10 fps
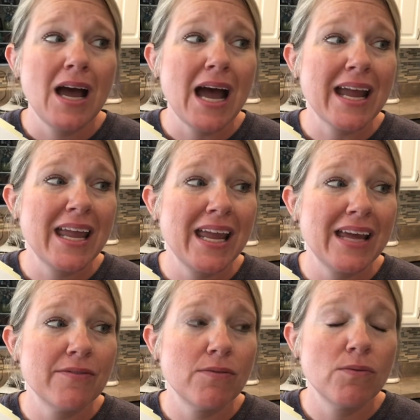I
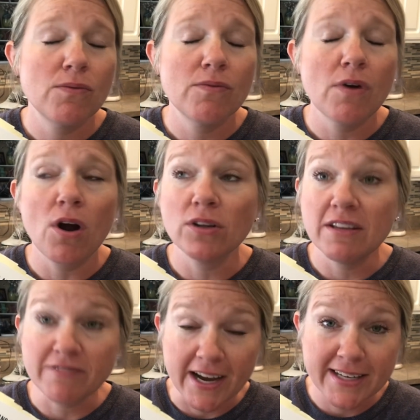can't hardly
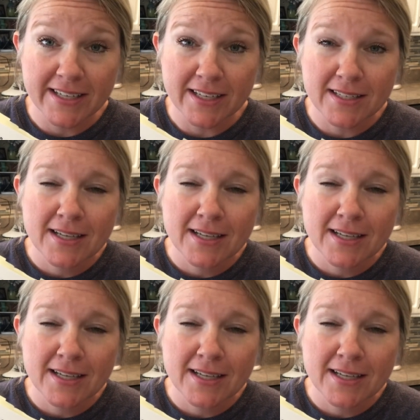find it,